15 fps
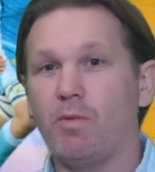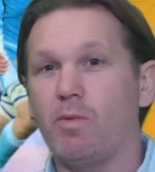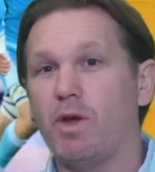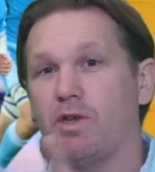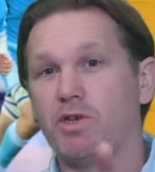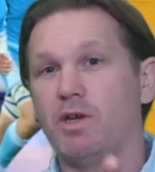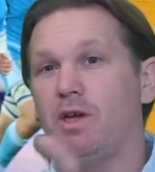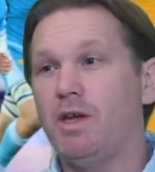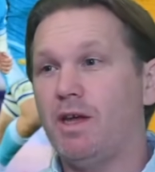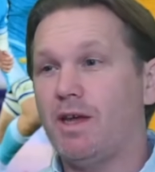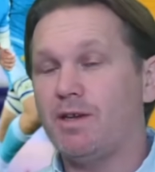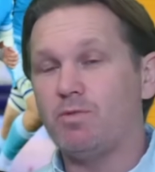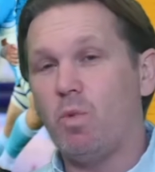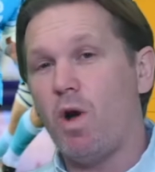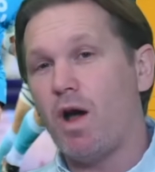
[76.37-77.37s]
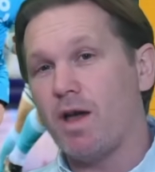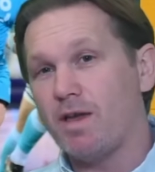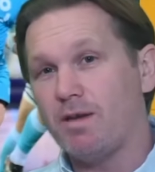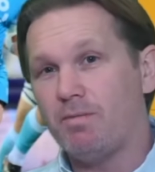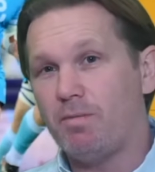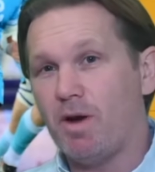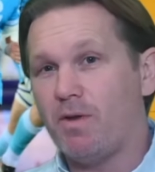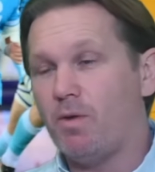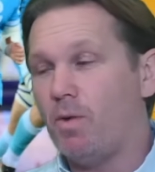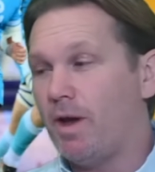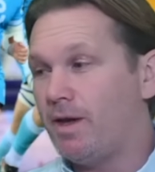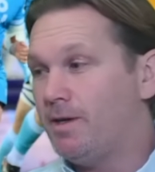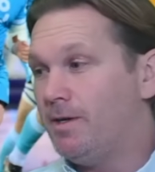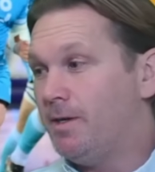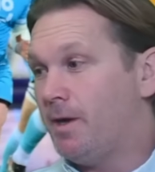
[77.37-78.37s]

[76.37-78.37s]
which is why, by the way,